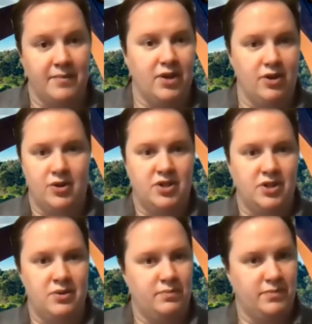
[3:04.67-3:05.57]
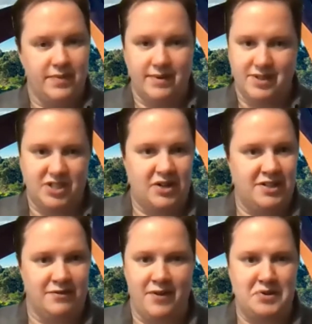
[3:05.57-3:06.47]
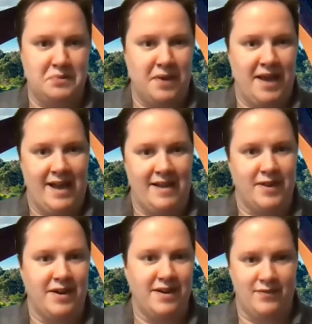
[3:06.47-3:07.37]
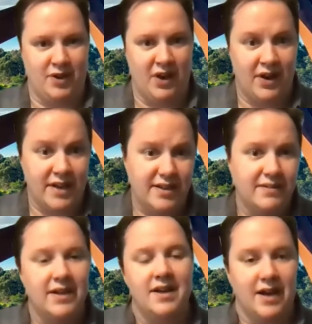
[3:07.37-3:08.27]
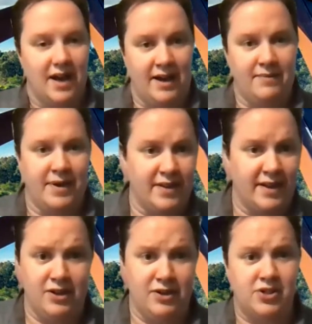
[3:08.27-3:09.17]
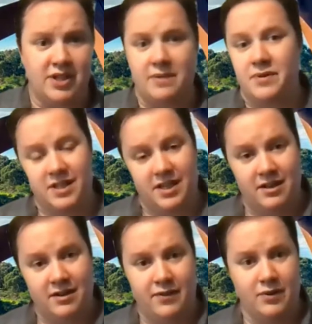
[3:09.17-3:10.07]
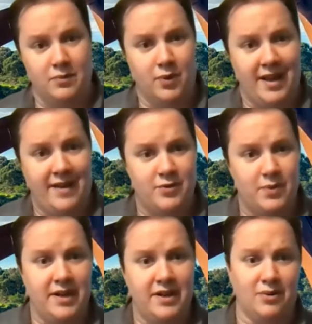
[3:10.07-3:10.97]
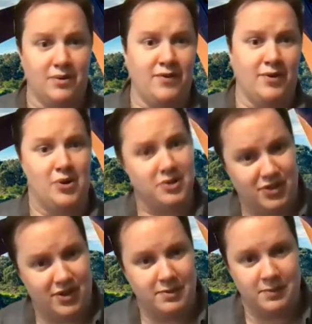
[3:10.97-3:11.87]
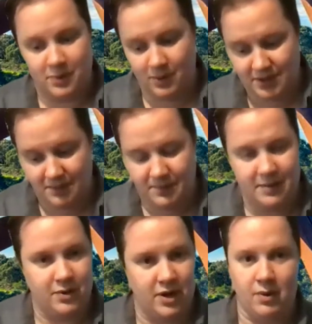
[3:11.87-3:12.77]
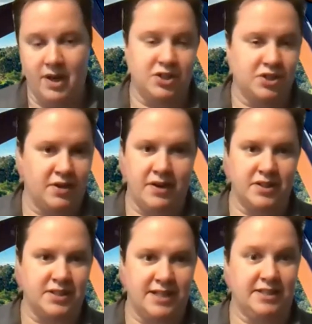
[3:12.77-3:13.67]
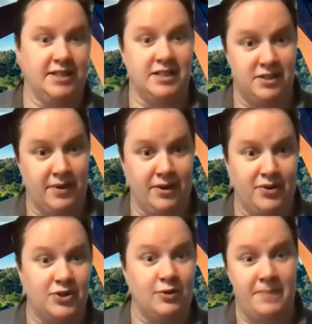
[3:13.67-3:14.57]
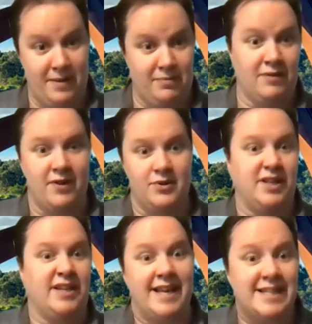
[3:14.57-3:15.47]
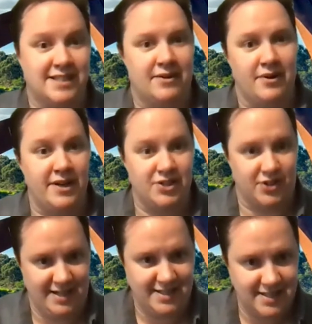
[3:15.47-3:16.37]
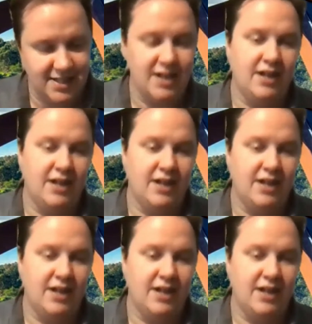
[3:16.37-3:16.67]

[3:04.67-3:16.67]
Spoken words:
You can do studies of voter behavior if you like. And then usually, particularly if you're more left-wing or if you're not a Trump supporter, people go, well, I just don't understand it. It's so illogical. People are voting against their own interests.